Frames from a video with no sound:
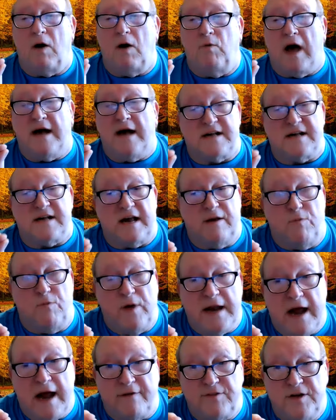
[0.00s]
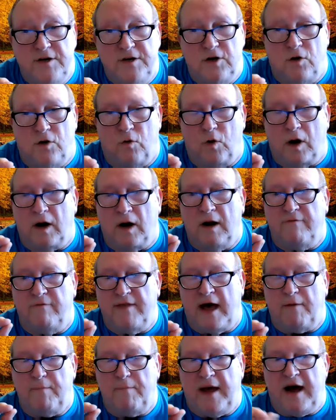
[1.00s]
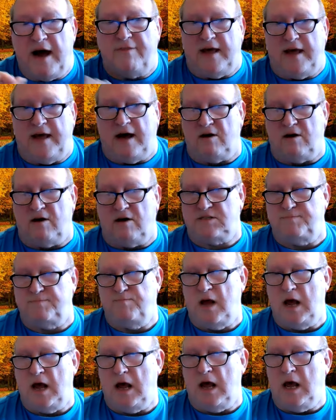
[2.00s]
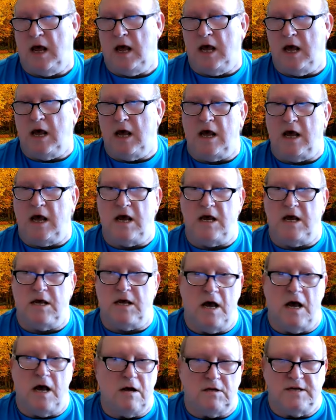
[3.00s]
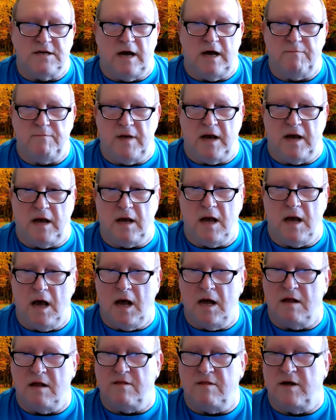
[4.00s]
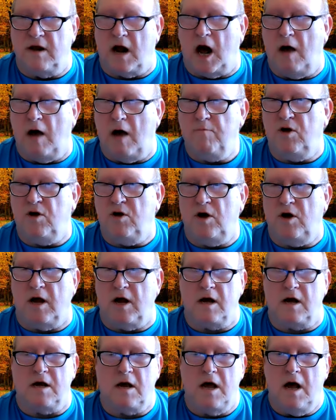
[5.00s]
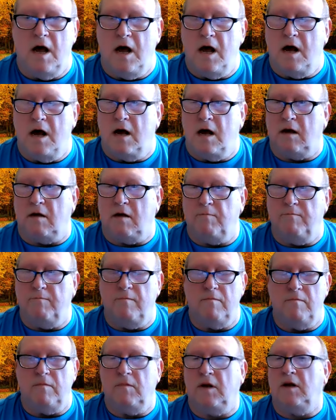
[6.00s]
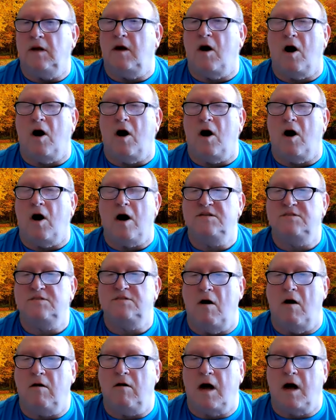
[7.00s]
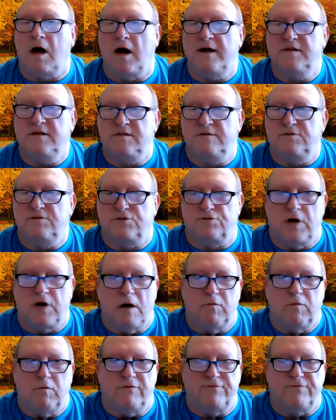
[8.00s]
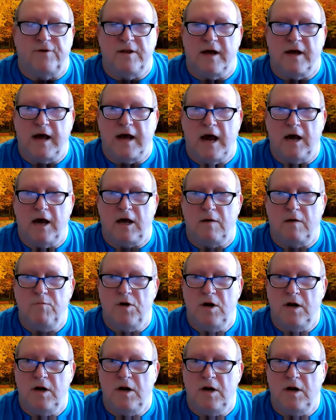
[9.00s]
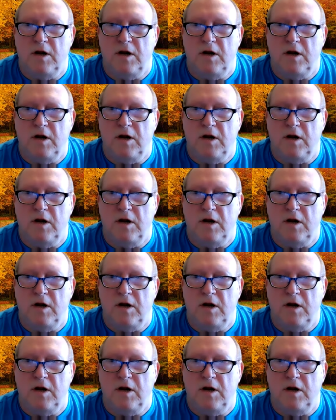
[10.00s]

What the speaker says: as he went out the door of that bathhouse, he yelled at me that I'm gonna cause all kinds of trouble for the gay community.